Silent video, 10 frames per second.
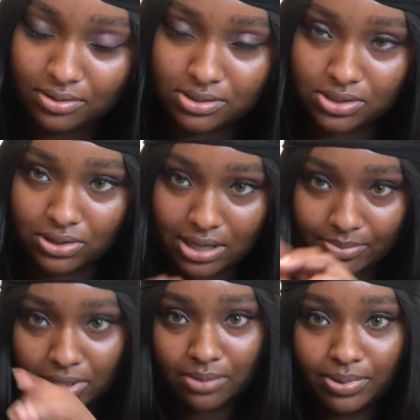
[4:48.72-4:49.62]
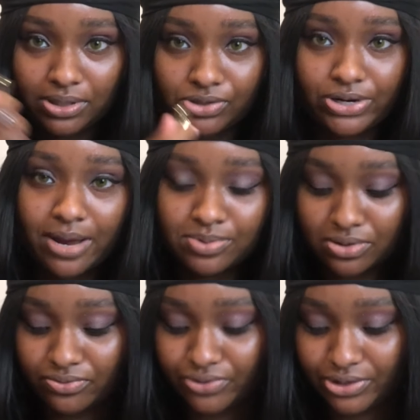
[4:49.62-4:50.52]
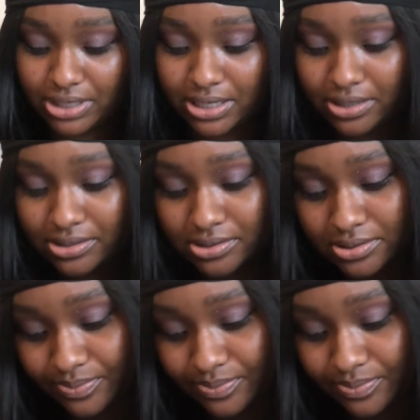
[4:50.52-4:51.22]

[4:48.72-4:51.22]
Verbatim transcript: so I'm gonna put the straps on for you guys.